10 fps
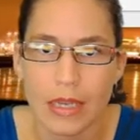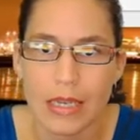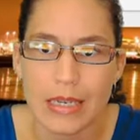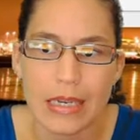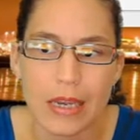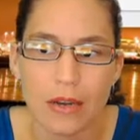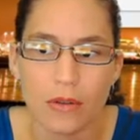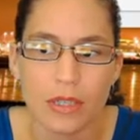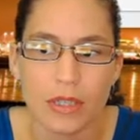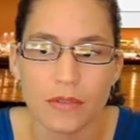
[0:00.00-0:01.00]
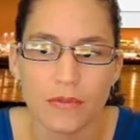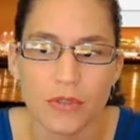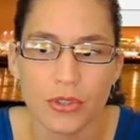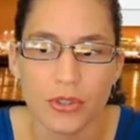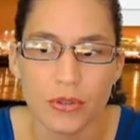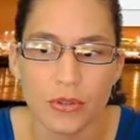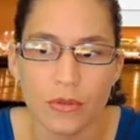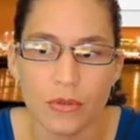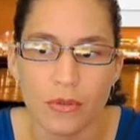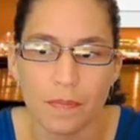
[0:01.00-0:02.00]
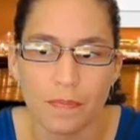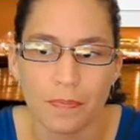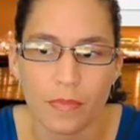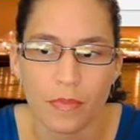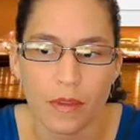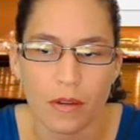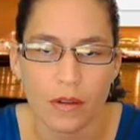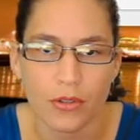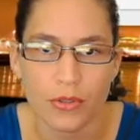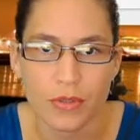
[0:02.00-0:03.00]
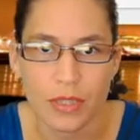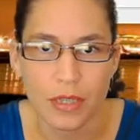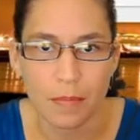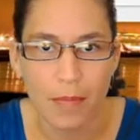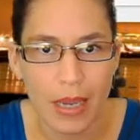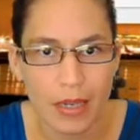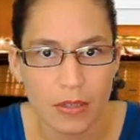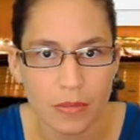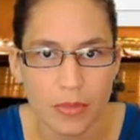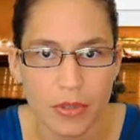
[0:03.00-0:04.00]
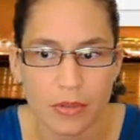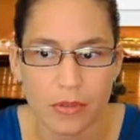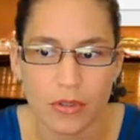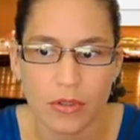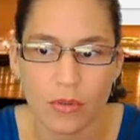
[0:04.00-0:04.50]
Now, if you are using a Mac computer